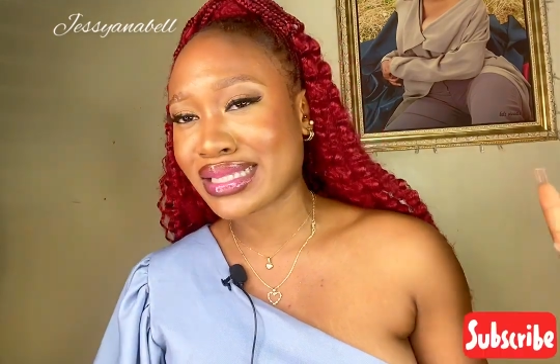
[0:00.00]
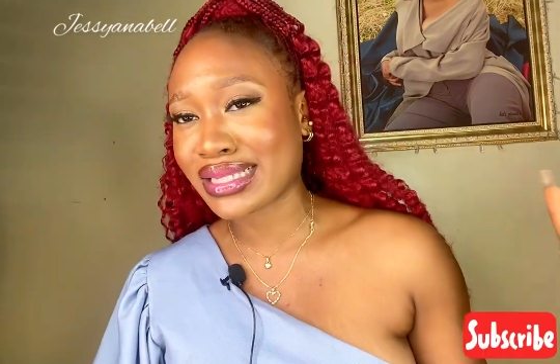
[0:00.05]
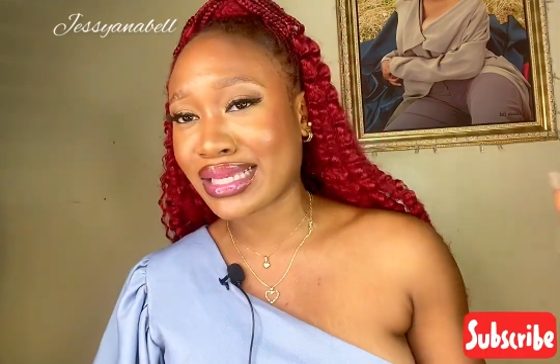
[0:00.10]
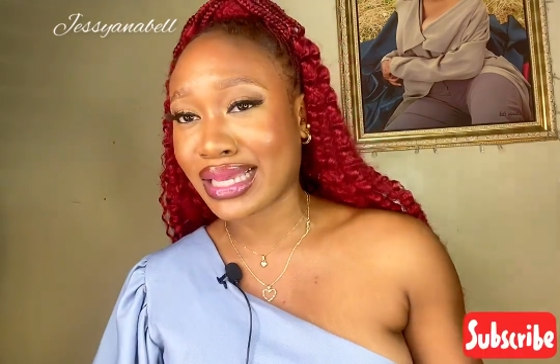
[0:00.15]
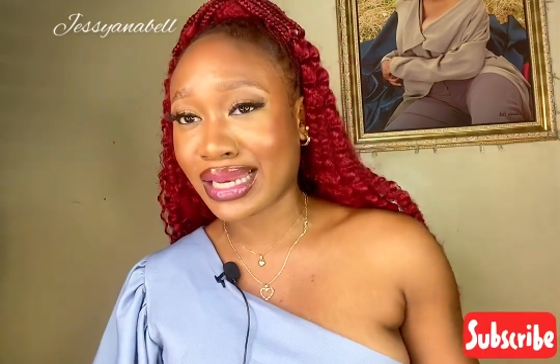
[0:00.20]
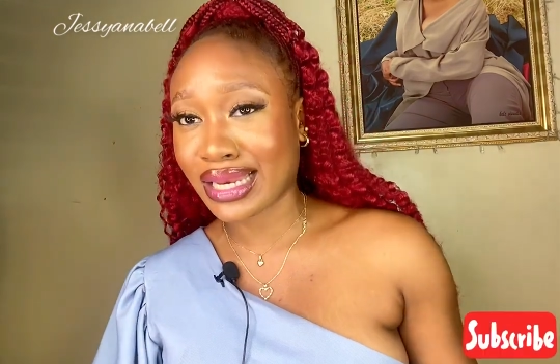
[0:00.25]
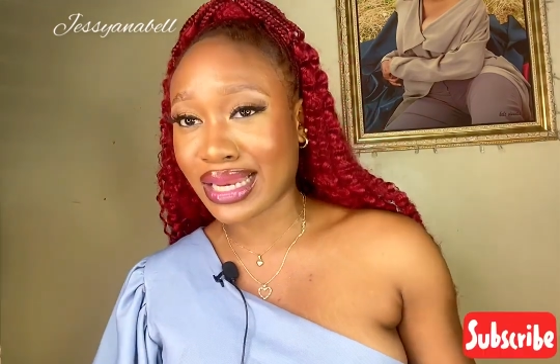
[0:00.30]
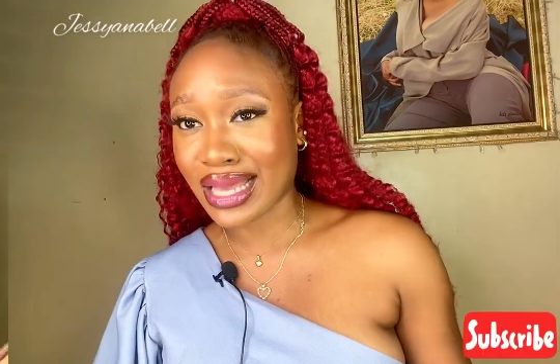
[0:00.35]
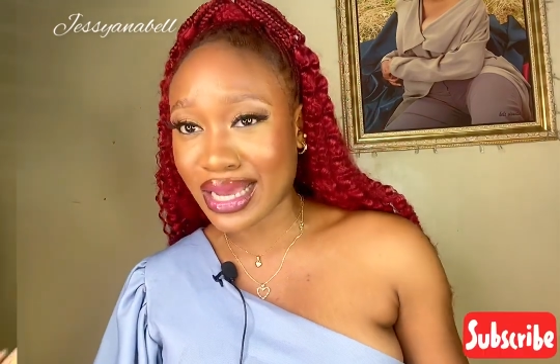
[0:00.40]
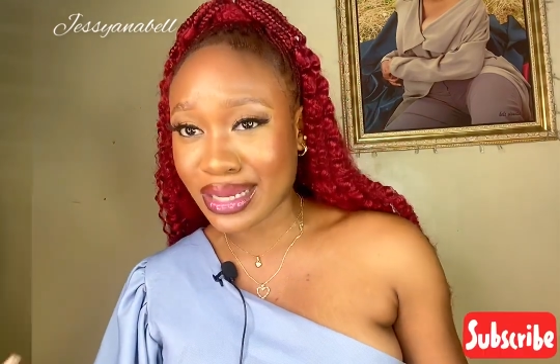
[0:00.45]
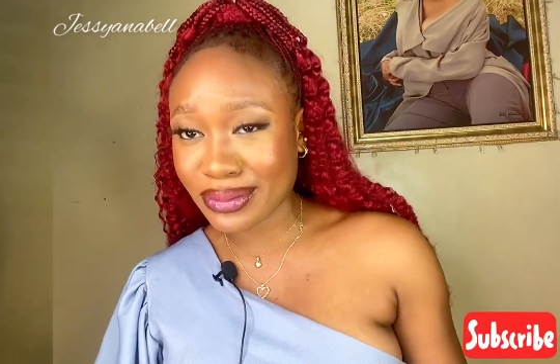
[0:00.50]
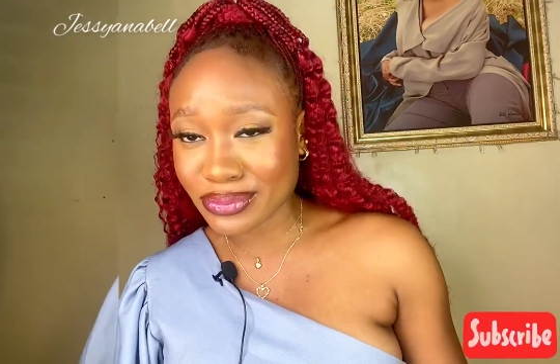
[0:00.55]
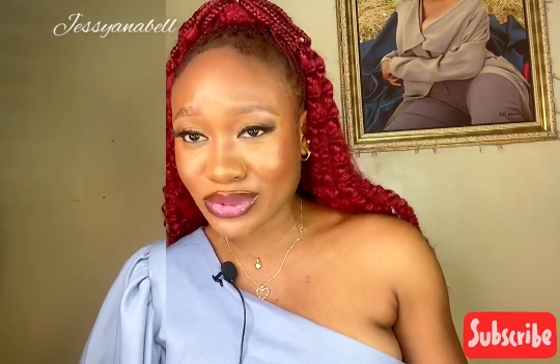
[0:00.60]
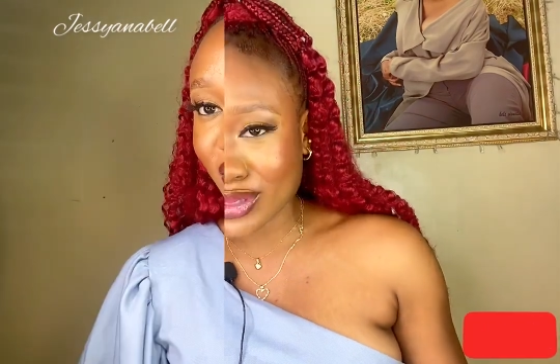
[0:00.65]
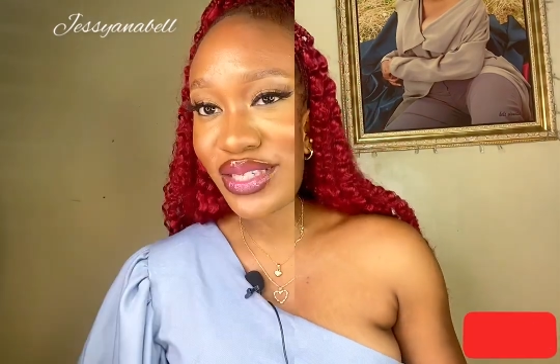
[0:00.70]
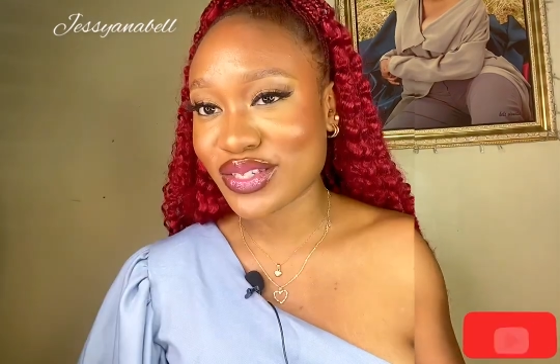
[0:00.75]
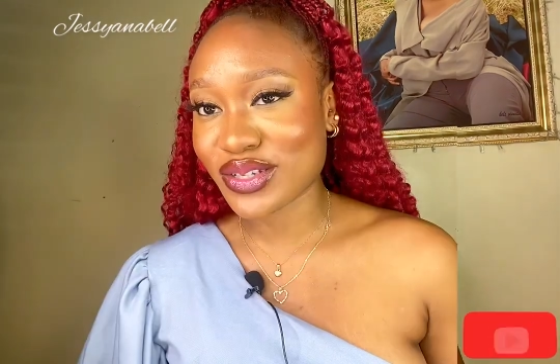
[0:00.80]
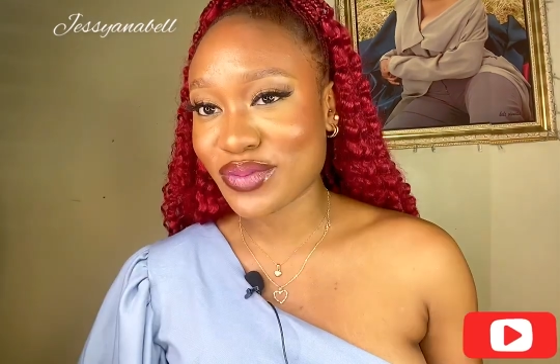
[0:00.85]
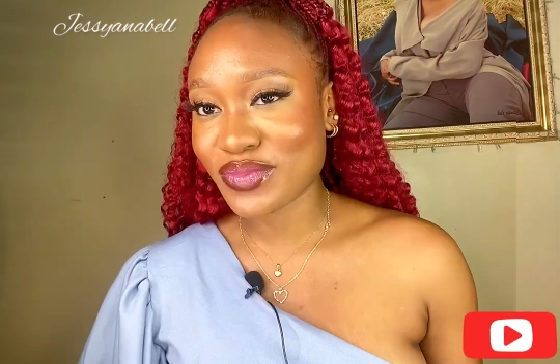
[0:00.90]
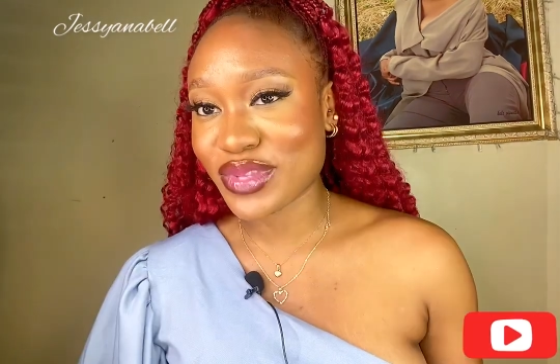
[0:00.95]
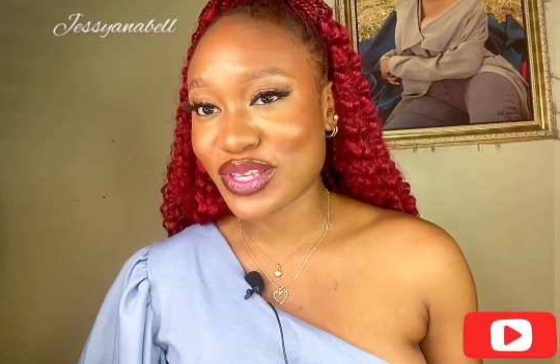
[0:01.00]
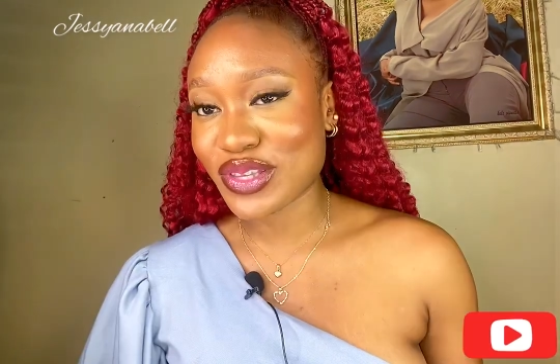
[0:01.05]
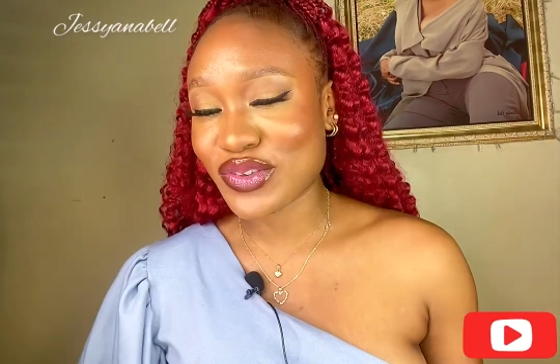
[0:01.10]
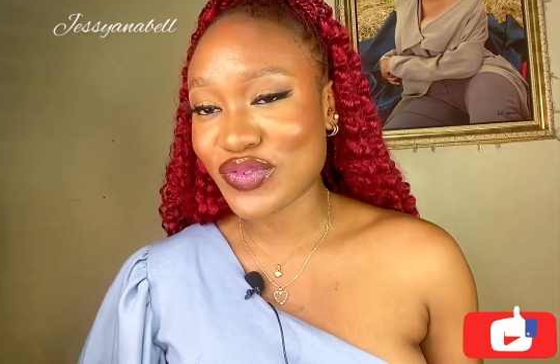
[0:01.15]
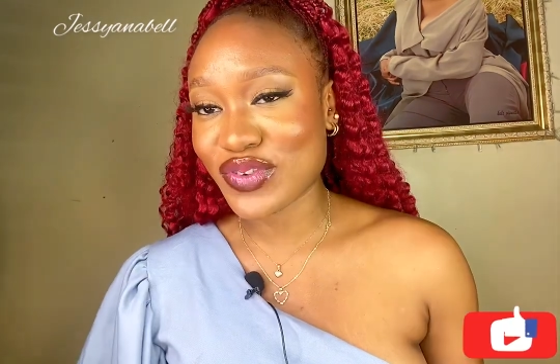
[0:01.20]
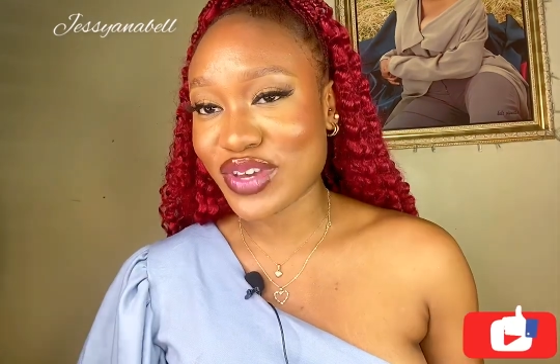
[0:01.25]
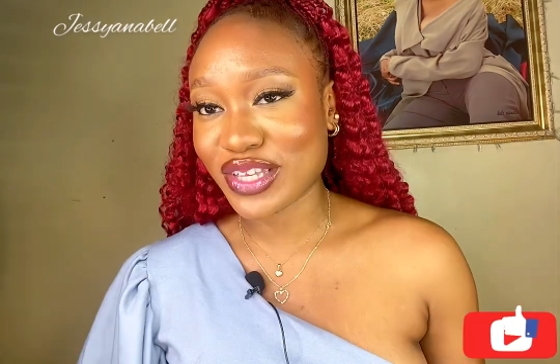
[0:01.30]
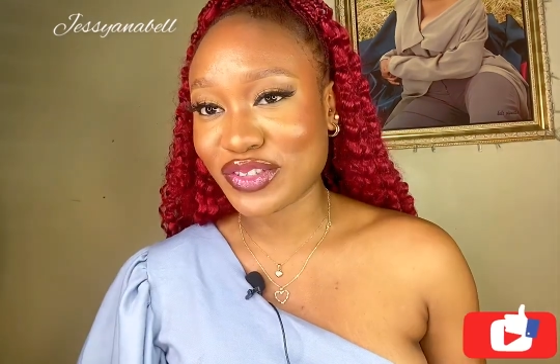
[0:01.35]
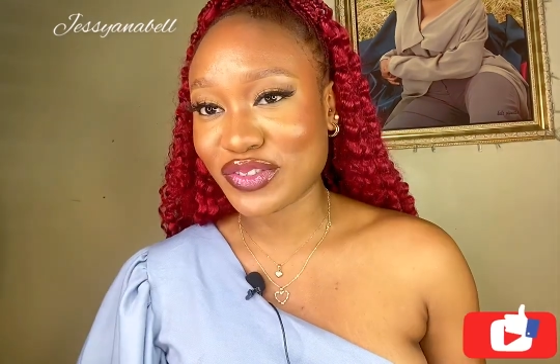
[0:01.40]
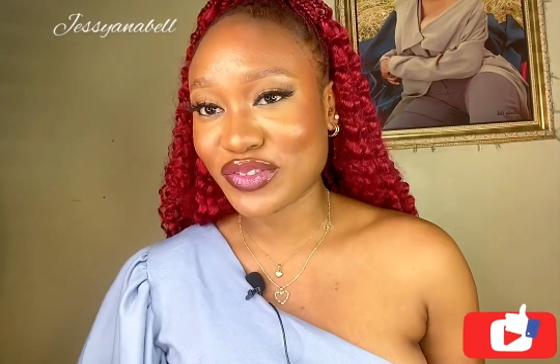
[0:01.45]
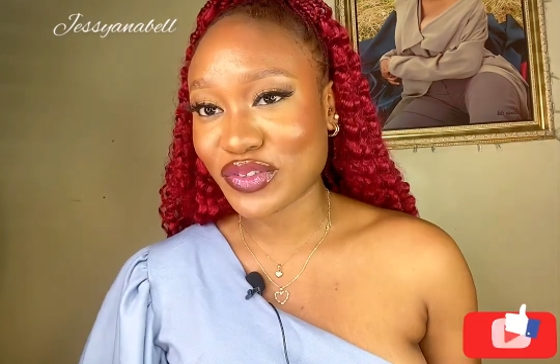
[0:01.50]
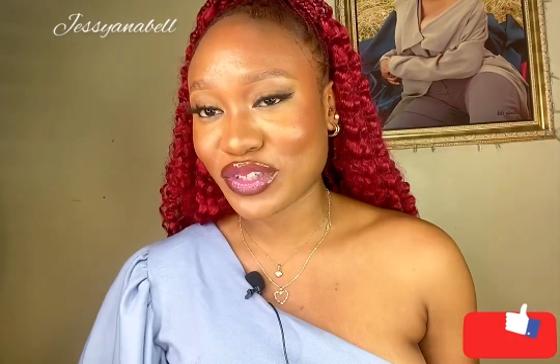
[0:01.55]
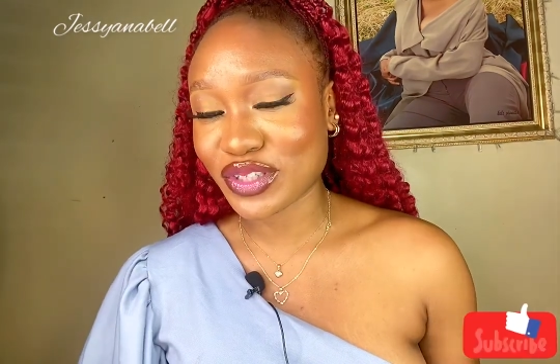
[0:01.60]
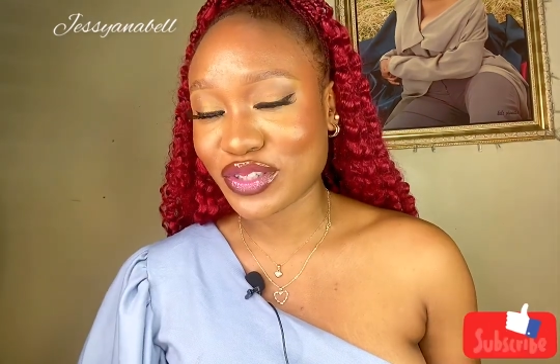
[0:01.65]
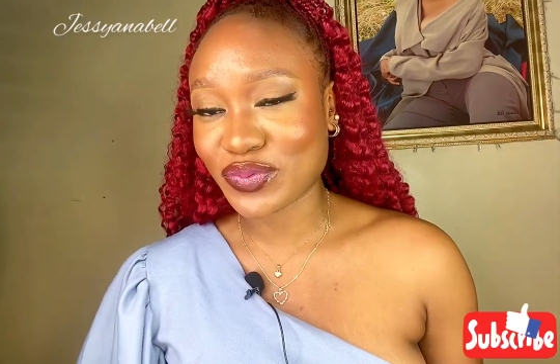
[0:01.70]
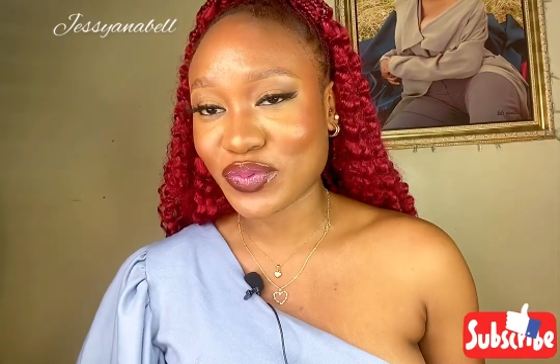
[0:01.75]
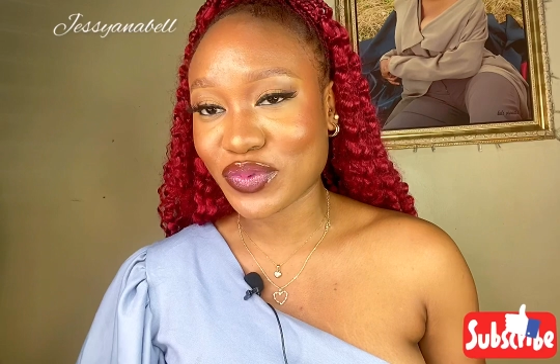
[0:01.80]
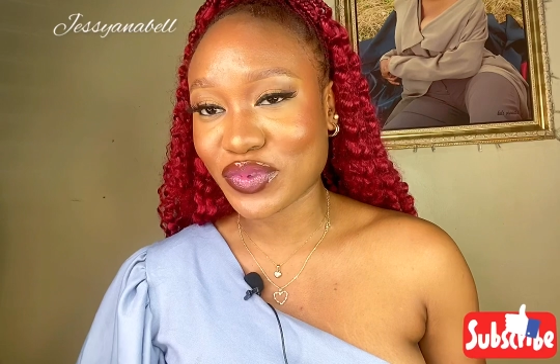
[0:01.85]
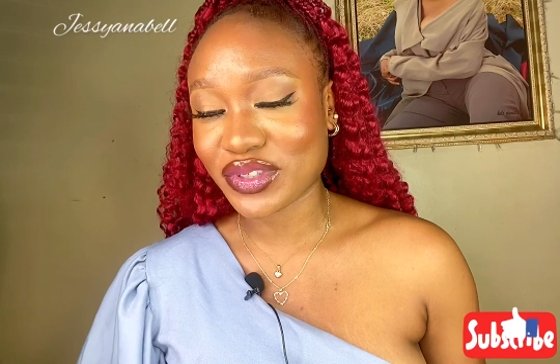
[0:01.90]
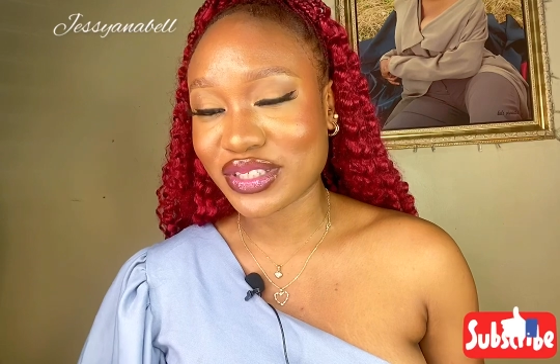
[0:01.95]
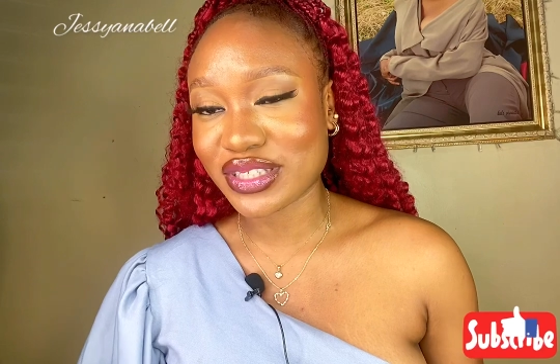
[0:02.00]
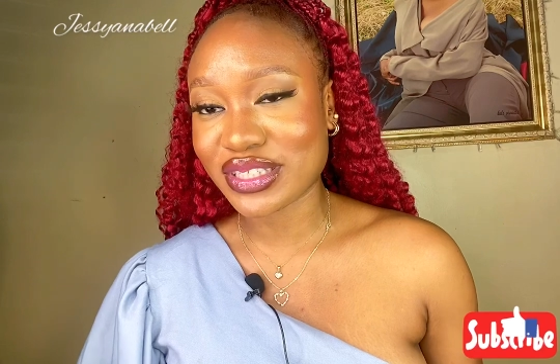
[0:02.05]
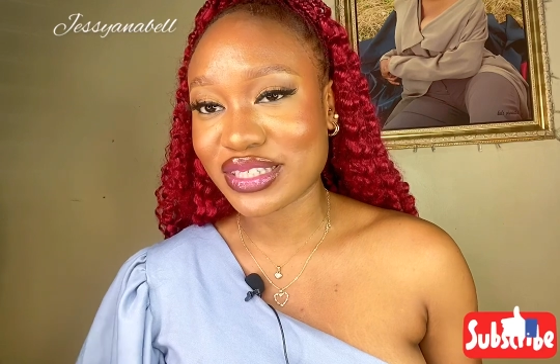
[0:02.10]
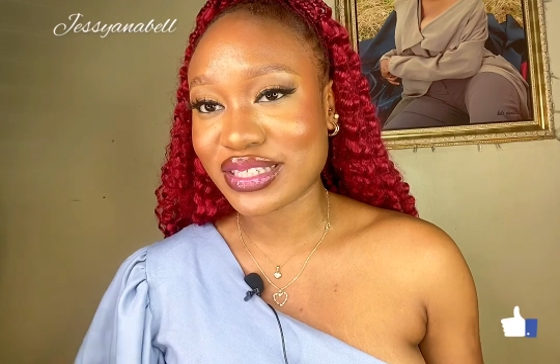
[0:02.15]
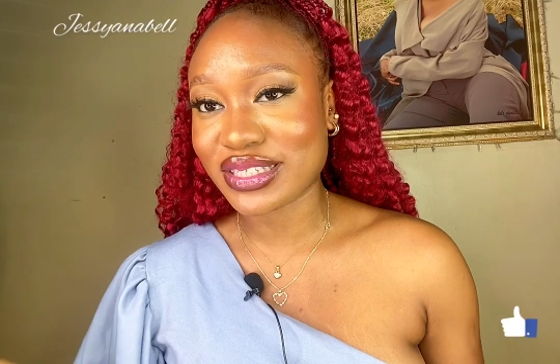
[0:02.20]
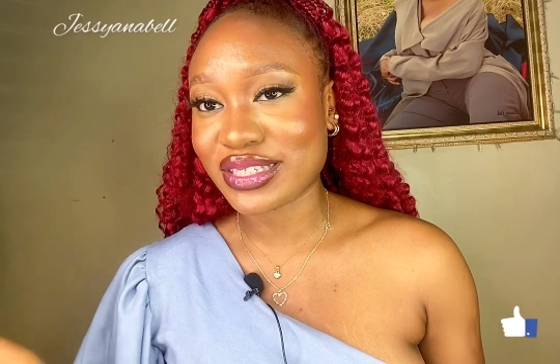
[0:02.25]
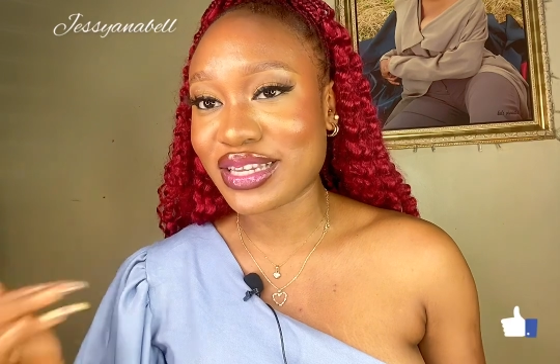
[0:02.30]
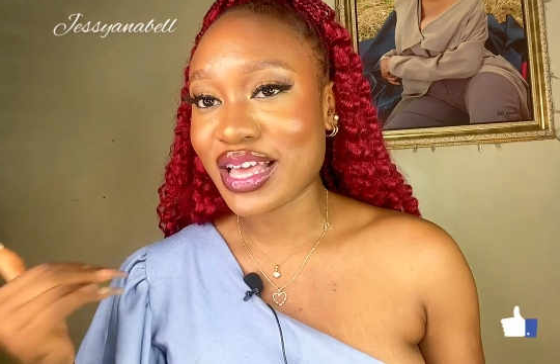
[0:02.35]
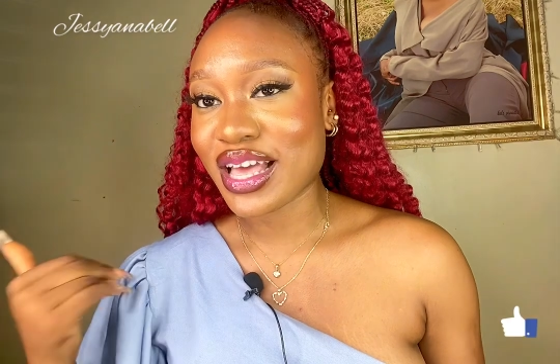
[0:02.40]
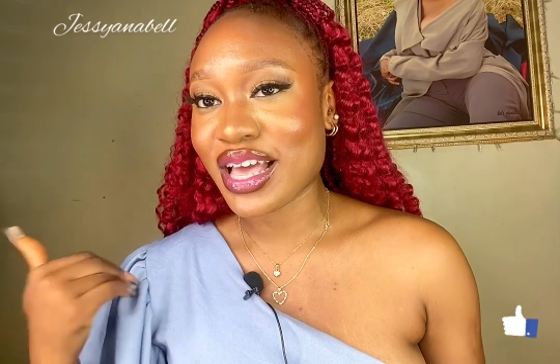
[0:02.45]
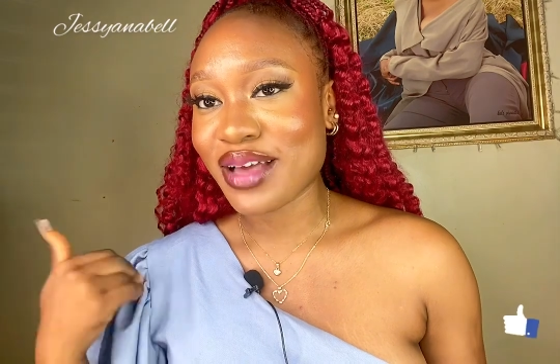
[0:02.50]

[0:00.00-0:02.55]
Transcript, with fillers: glam this is something you enjoyed watching